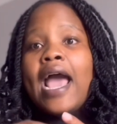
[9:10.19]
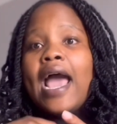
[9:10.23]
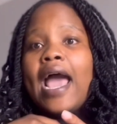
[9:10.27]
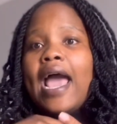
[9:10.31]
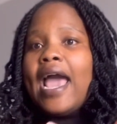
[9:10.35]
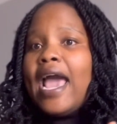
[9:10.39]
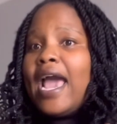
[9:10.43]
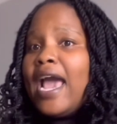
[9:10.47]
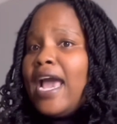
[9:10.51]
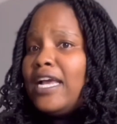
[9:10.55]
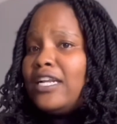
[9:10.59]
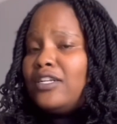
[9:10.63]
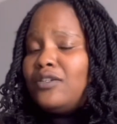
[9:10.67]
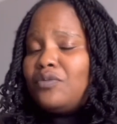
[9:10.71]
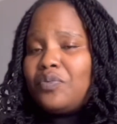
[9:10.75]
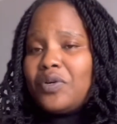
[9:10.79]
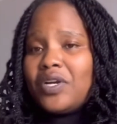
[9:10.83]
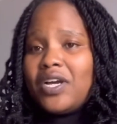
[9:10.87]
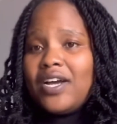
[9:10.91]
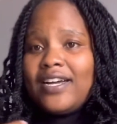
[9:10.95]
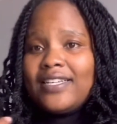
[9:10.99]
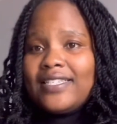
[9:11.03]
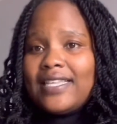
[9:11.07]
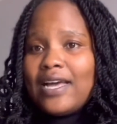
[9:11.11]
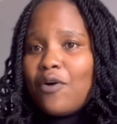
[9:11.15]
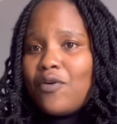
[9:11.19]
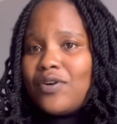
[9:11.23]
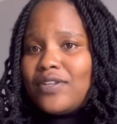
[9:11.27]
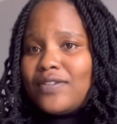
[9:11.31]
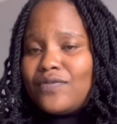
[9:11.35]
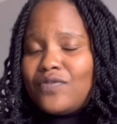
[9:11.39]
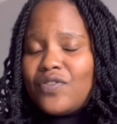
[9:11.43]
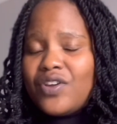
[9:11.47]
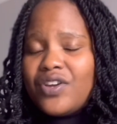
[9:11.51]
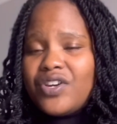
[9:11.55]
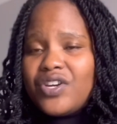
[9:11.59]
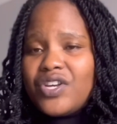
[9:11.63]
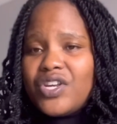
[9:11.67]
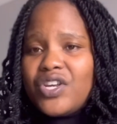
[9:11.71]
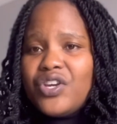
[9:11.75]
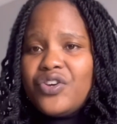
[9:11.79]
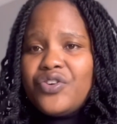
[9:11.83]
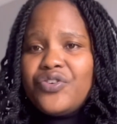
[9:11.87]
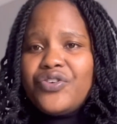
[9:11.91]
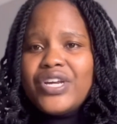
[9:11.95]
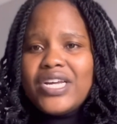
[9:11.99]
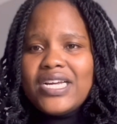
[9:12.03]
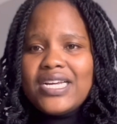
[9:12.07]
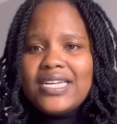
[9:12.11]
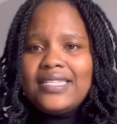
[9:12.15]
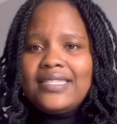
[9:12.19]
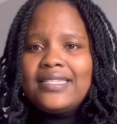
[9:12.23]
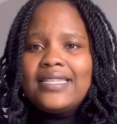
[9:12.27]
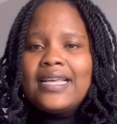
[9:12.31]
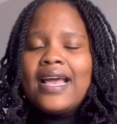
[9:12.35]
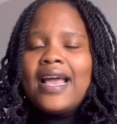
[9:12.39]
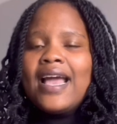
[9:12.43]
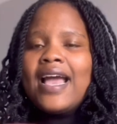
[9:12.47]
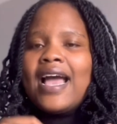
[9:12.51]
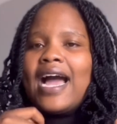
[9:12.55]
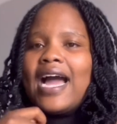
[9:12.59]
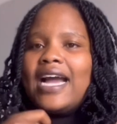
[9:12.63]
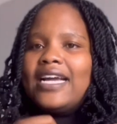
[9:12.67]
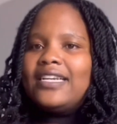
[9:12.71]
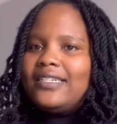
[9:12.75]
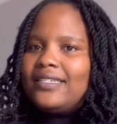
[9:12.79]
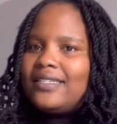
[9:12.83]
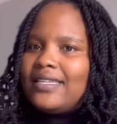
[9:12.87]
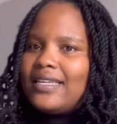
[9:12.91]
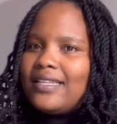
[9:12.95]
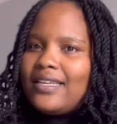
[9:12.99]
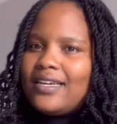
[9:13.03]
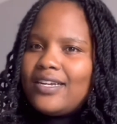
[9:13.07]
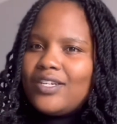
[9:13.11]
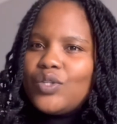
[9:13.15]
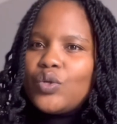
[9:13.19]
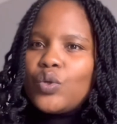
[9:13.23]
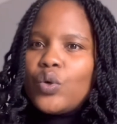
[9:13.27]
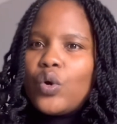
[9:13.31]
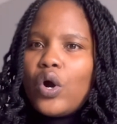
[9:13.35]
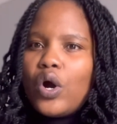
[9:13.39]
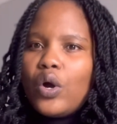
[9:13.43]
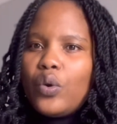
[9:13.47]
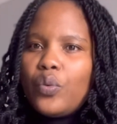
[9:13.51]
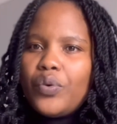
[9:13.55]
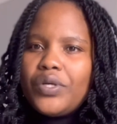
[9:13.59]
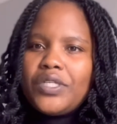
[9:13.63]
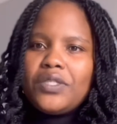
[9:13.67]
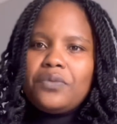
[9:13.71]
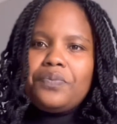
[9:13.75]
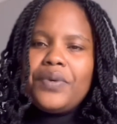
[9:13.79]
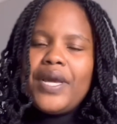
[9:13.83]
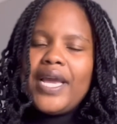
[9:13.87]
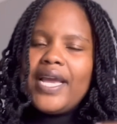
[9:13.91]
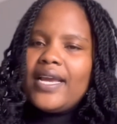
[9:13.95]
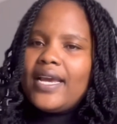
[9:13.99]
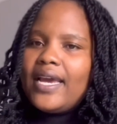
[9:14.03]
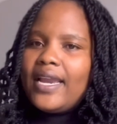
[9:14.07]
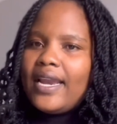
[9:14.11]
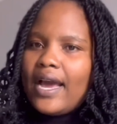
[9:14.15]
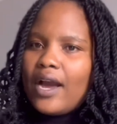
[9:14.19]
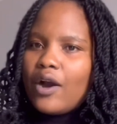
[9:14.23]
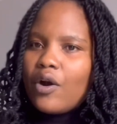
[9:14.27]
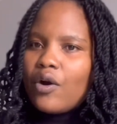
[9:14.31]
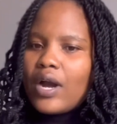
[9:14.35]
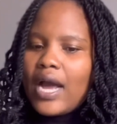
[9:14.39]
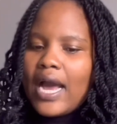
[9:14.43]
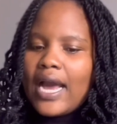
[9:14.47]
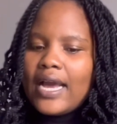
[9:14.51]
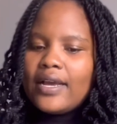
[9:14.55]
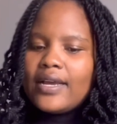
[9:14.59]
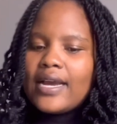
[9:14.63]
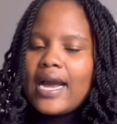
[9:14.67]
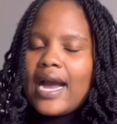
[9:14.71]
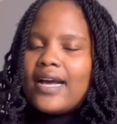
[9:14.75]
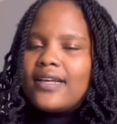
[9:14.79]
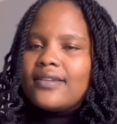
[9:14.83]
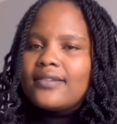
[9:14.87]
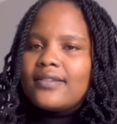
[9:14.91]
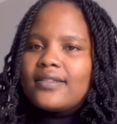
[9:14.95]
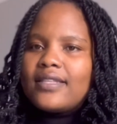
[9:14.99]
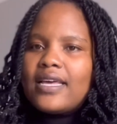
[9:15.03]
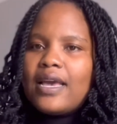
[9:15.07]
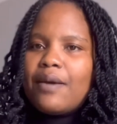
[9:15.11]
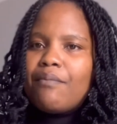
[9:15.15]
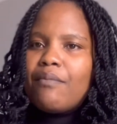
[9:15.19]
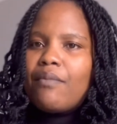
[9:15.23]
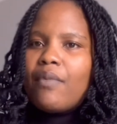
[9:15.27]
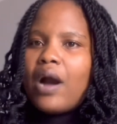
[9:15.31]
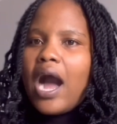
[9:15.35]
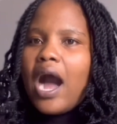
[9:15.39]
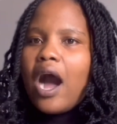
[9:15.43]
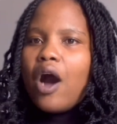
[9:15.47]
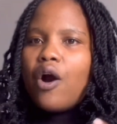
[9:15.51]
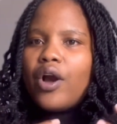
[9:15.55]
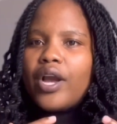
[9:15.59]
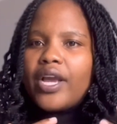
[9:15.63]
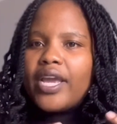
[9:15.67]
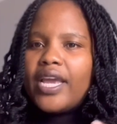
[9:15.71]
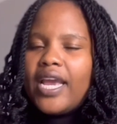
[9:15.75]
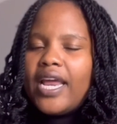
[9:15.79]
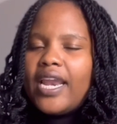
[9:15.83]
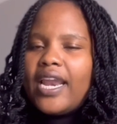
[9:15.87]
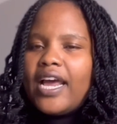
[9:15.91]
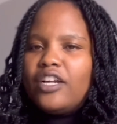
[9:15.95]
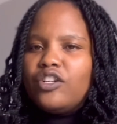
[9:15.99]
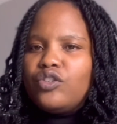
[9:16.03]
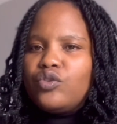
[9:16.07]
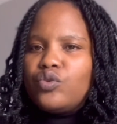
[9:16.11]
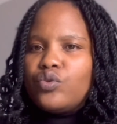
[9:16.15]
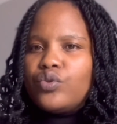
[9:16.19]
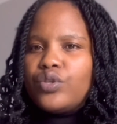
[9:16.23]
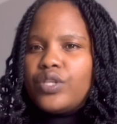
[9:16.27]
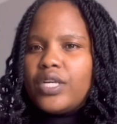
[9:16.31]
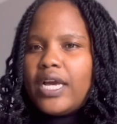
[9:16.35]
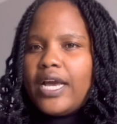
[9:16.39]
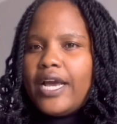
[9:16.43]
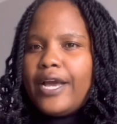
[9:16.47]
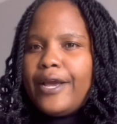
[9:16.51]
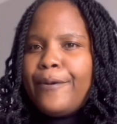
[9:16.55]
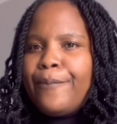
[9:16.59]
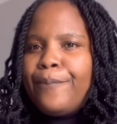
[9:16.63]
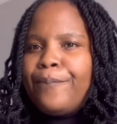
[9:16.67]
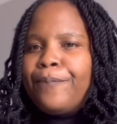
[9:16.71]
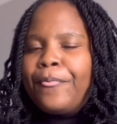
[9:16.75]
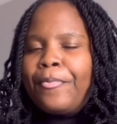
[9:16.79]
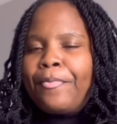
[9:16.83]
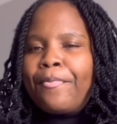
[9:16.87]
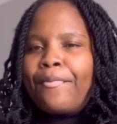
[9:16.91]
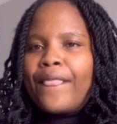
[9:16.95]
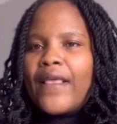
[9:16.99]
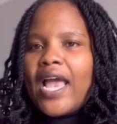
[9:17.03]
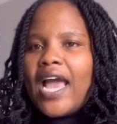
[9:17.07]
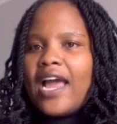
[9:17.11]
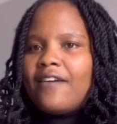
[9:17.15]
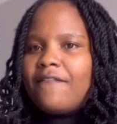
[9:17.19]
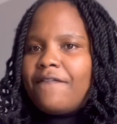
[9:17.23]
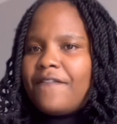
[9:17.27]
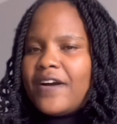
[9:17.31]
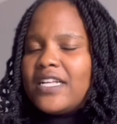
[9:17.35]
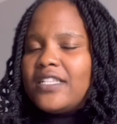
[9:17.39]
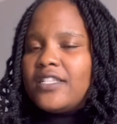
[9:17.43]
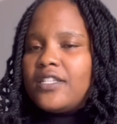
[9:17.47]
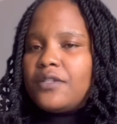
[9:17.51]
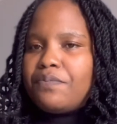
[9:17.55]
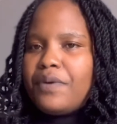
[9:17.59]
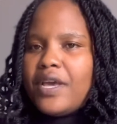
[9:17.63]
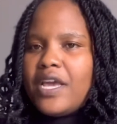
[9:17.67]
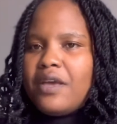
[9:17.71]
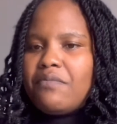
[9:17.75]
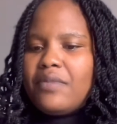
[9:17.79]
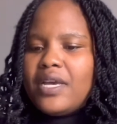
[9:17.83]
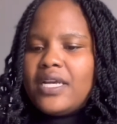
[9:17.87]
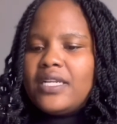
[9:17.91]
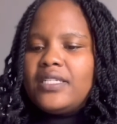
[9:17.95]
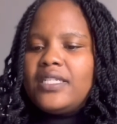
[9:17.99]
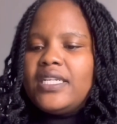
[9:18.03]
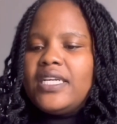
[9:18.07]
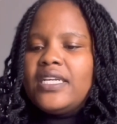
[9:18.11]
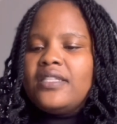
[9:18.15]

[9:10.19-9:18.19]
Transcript: And because I was very curious, I decided to call West Bank and I asked them, how can I do the advance payment?